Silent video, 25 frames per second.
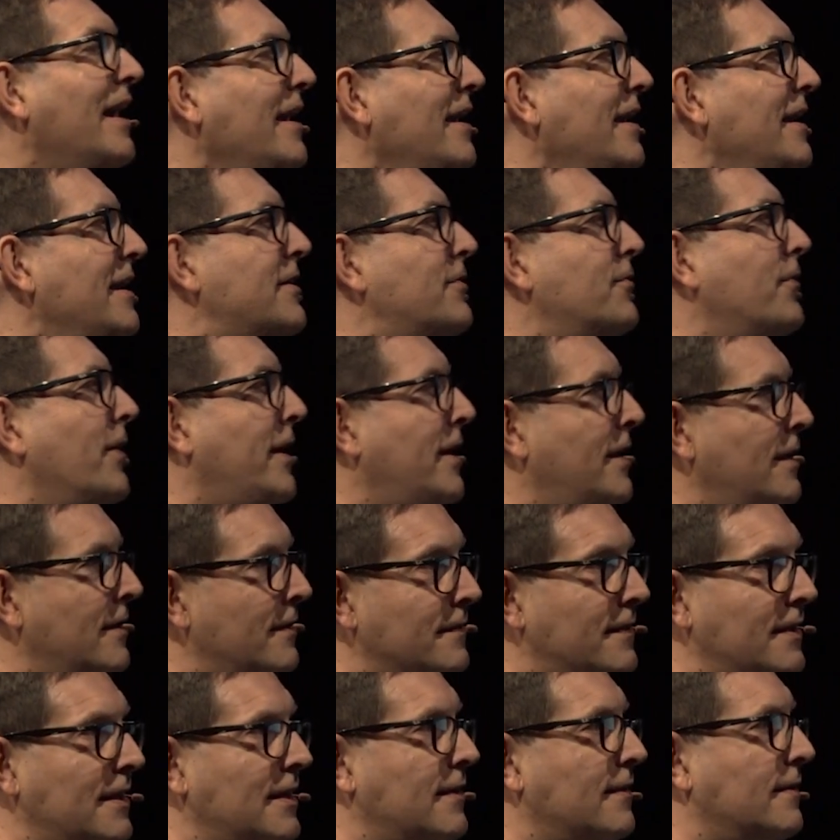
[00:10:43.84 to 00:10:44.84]
He
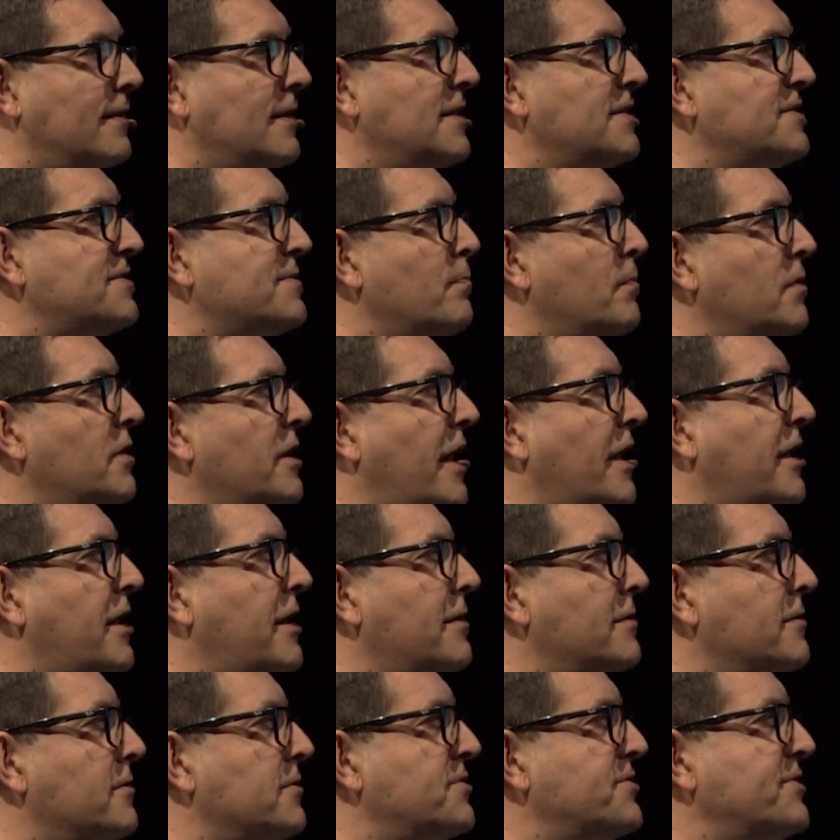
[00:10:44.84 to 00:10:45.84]
created these
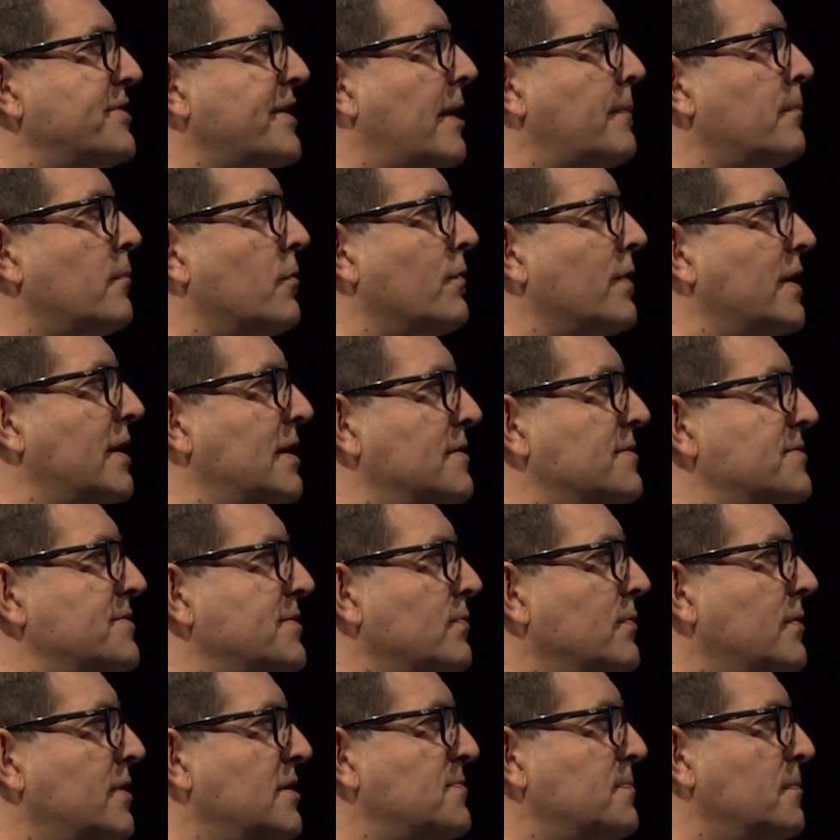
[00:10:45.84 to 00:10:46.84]
molecular submarines.
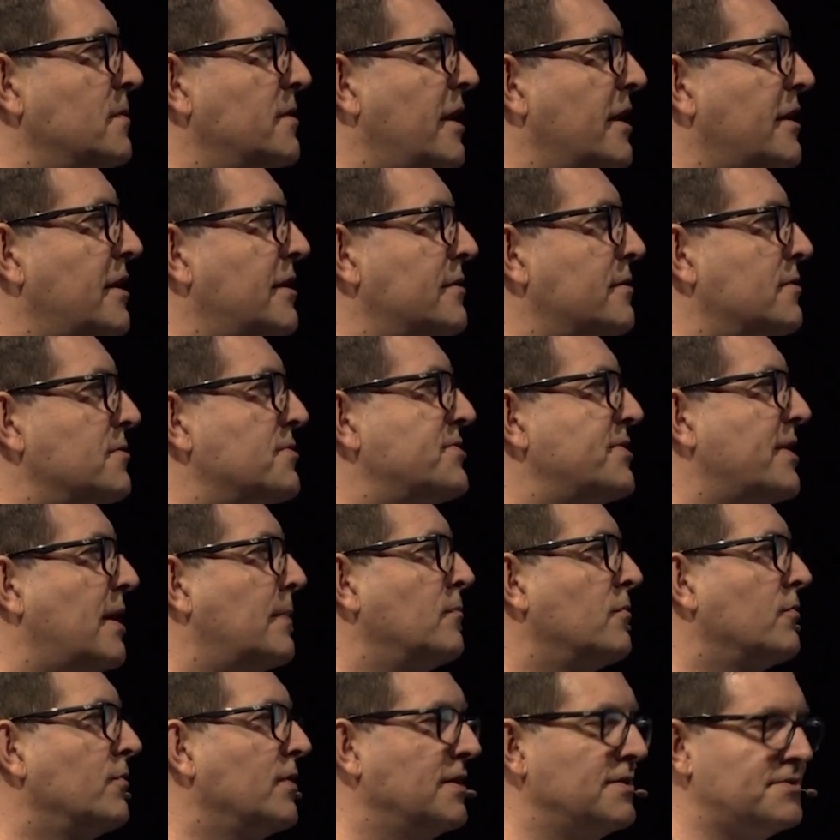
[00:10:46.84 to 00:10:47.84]
And what these molecular
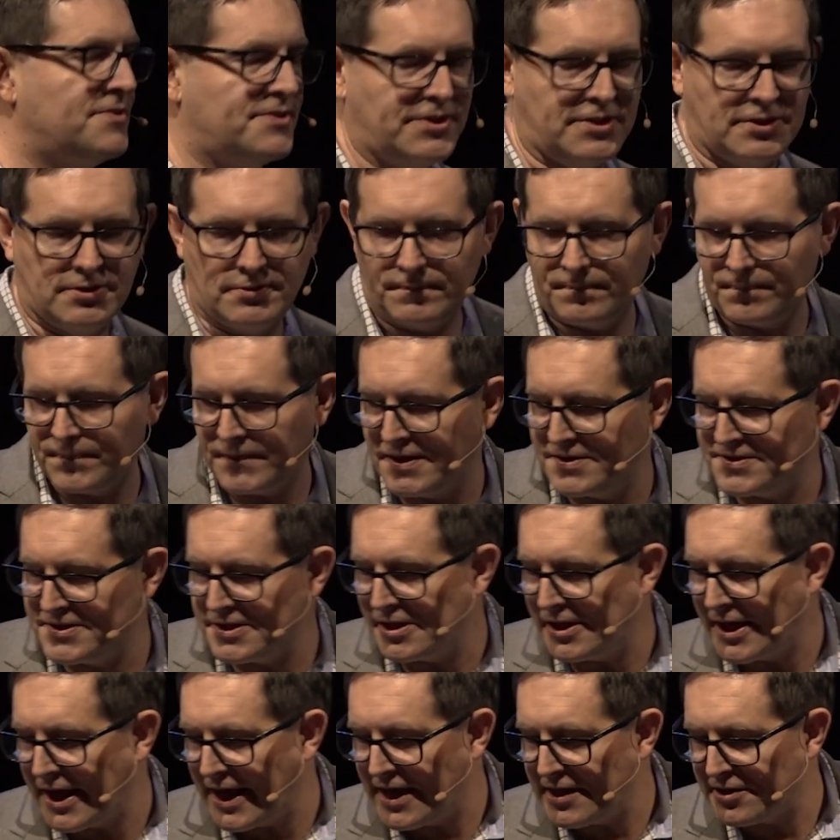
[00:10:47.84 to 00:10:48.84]
submarines do is
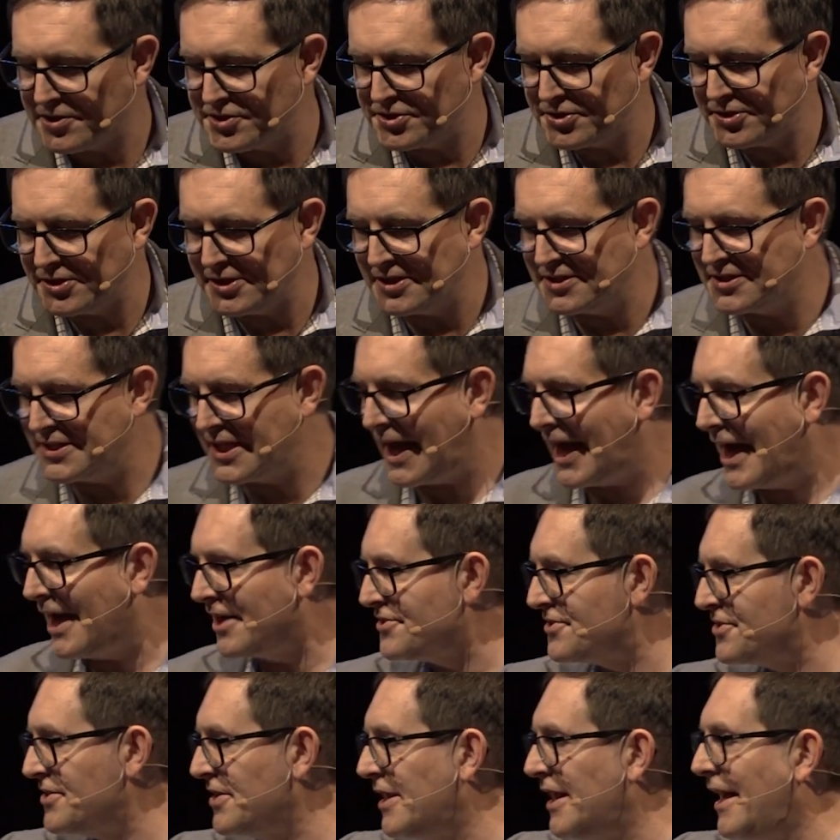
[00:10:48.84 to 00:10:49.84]
they'll actually
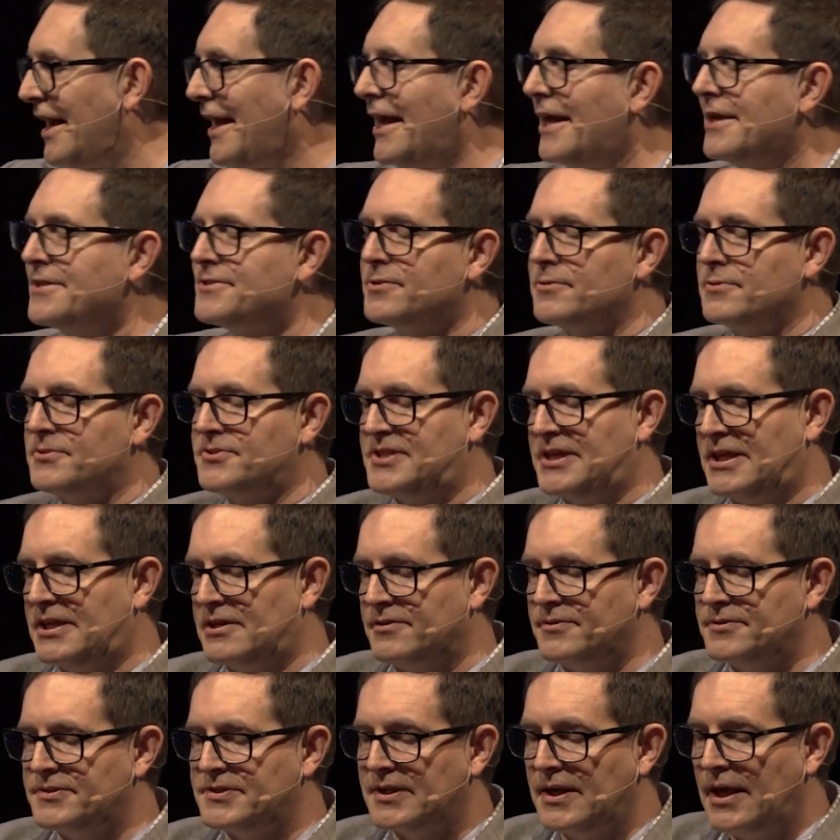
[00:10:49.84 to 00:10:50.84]
attach to cancer
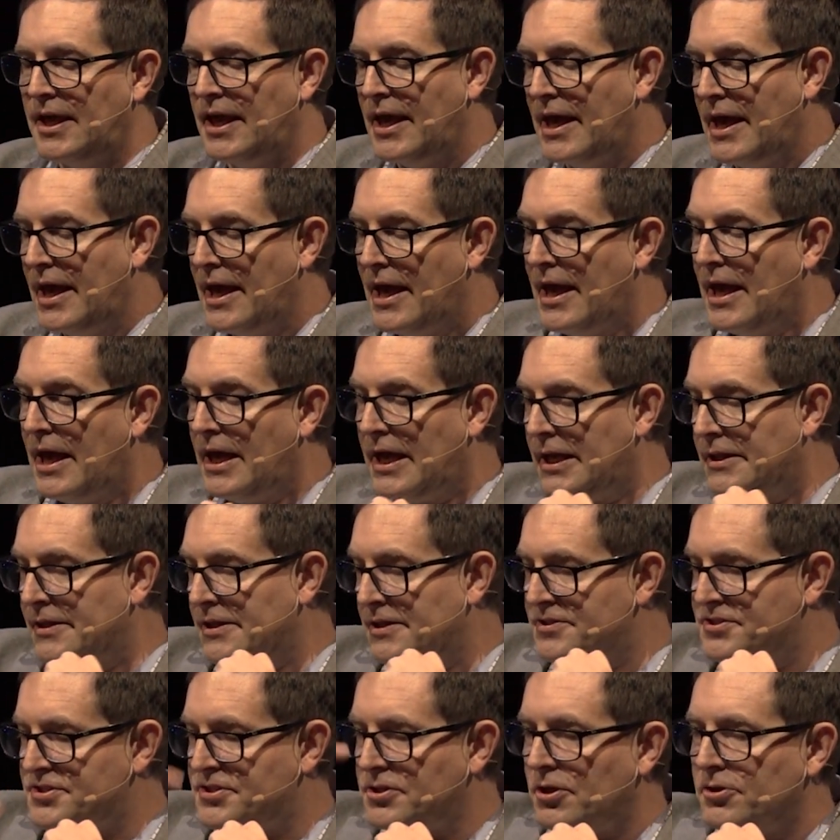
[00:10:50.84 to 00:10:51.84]
cells, and
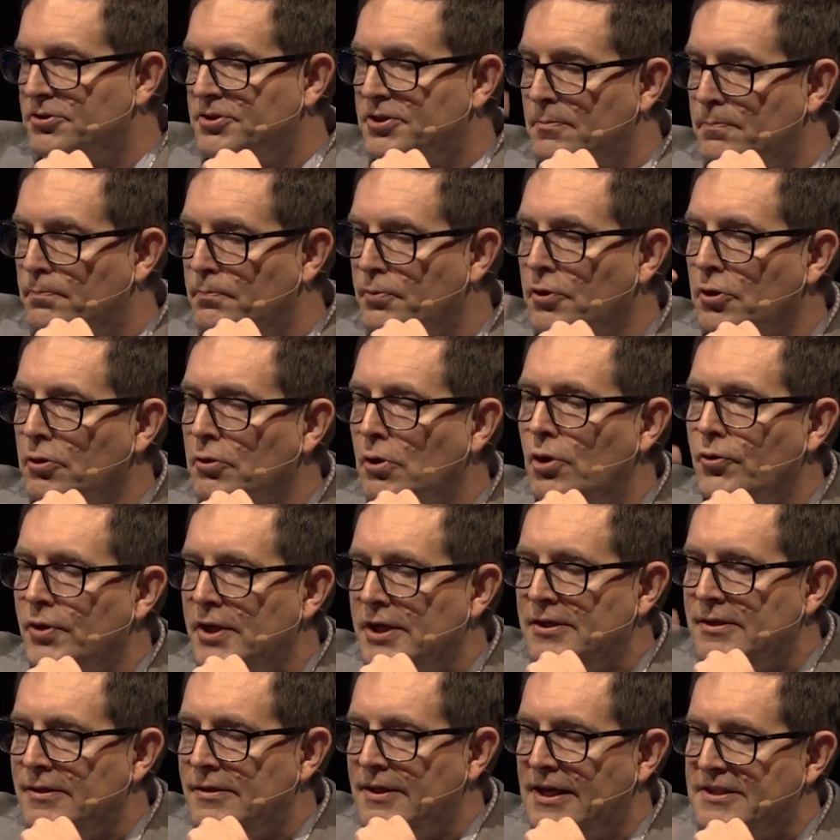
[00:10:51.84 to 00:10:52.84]
they'll start to burrow
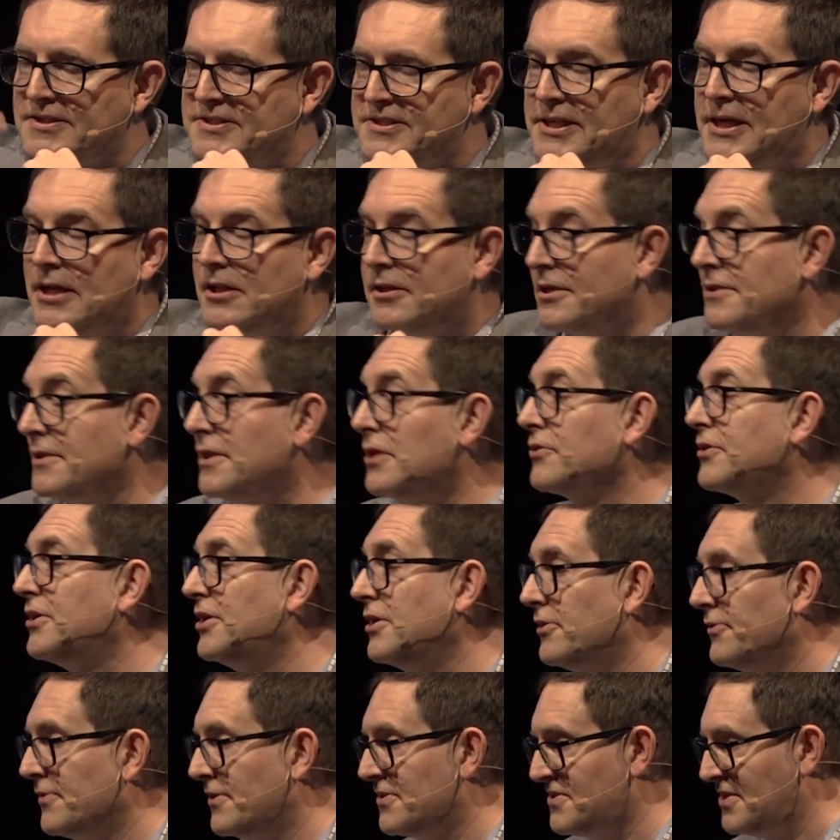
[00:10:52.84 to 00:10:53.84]
into that cell, and they'll
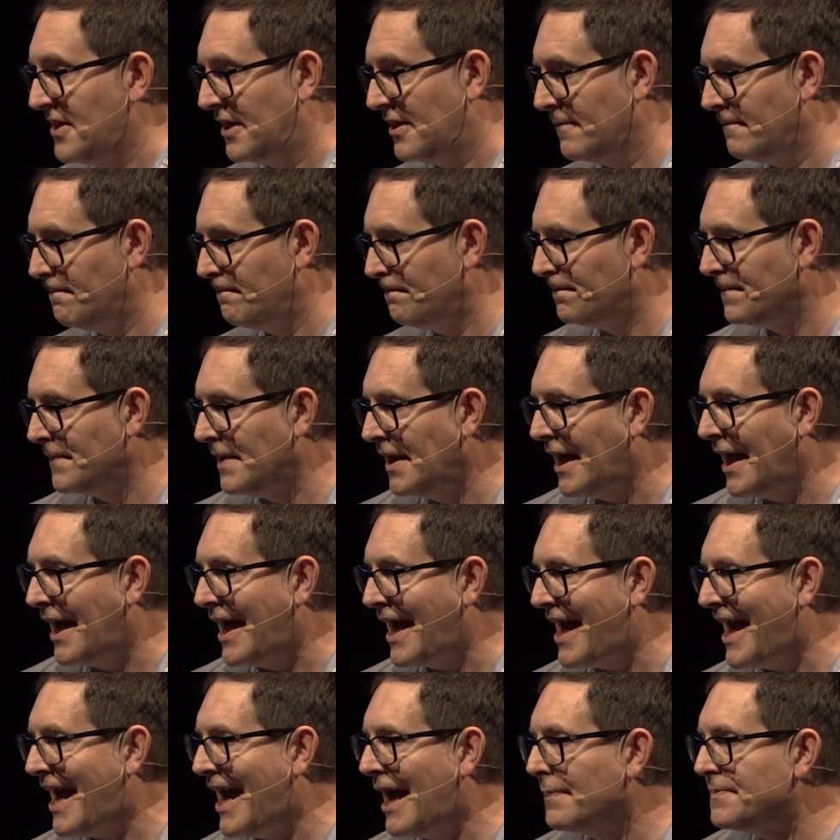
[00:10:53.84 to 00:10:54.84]
kill the cell.
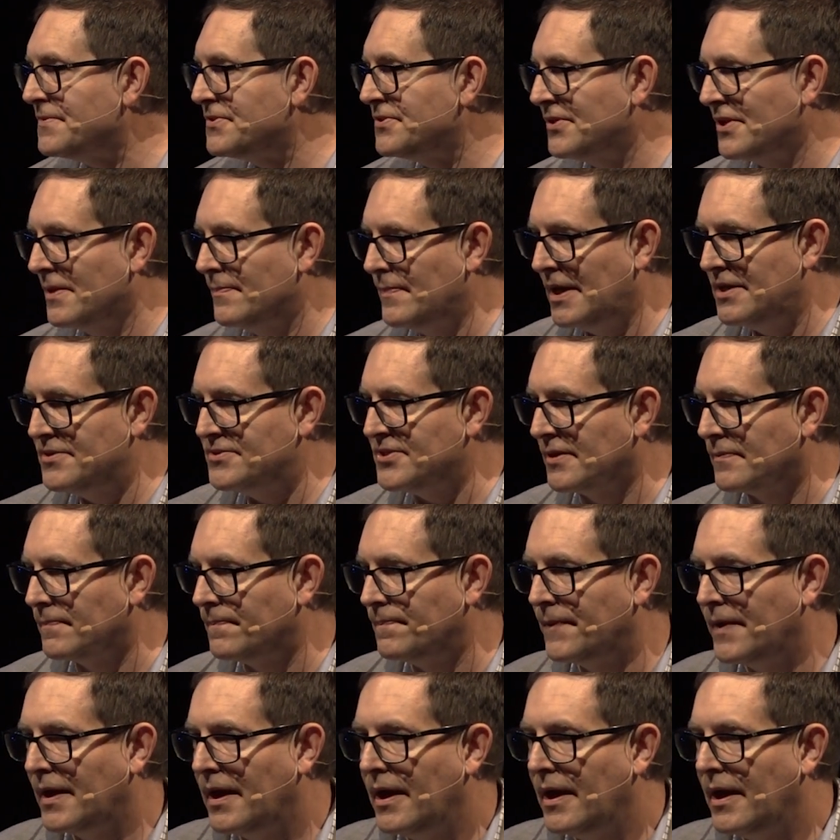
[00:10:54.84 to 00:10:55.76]
Absolutely amazing.